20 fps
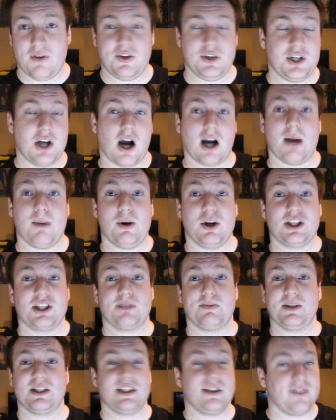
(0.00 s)
if you talk about a
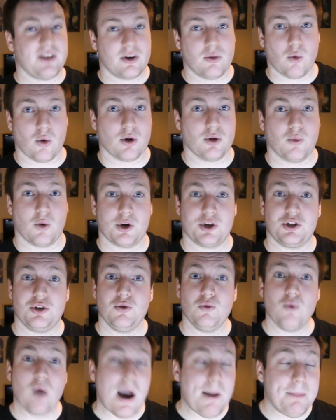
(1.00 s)
specific World War
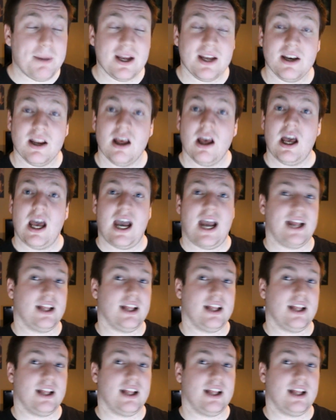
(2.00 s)
II weapon,